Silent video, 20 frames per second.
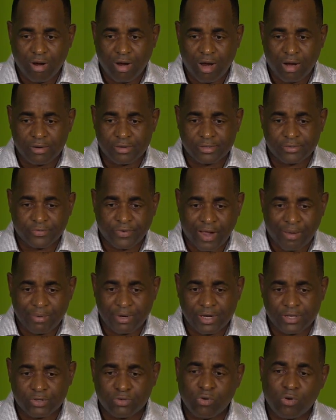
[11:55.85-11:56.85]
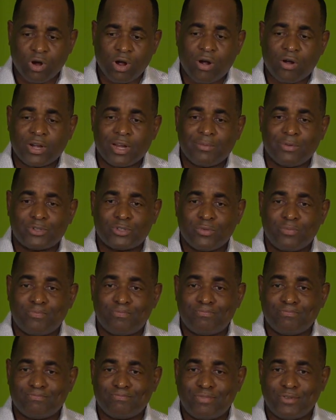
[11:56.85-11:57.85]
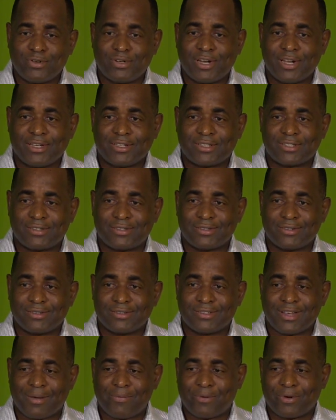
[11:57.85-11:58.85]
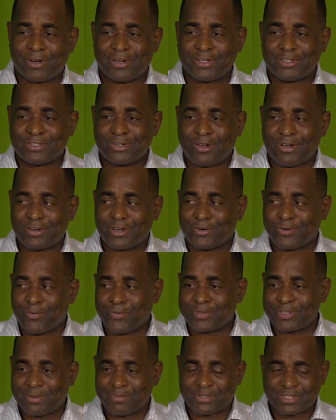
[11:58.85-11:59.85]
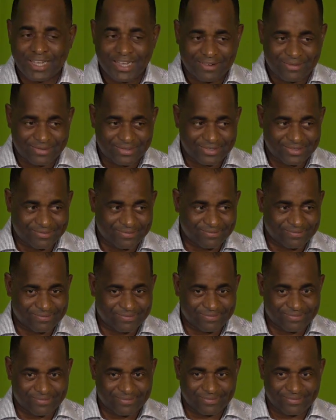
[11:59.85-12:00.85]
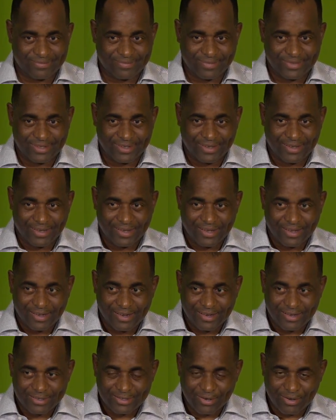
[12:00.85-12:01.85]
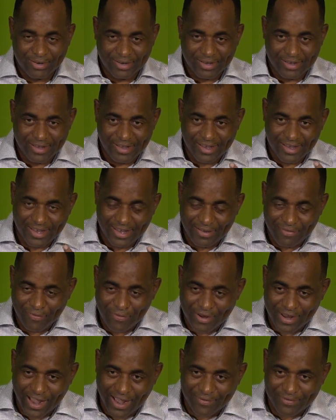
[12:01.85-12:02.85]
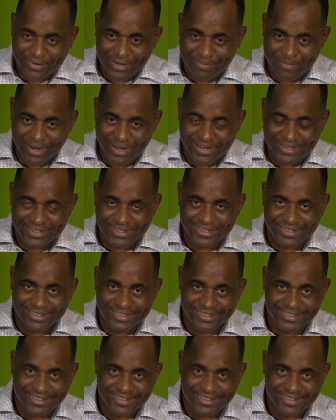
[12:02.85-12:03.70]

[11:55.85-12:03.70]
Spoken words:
and families who are unable to put these tarpaulins on the roofs themselves. So if we have the ability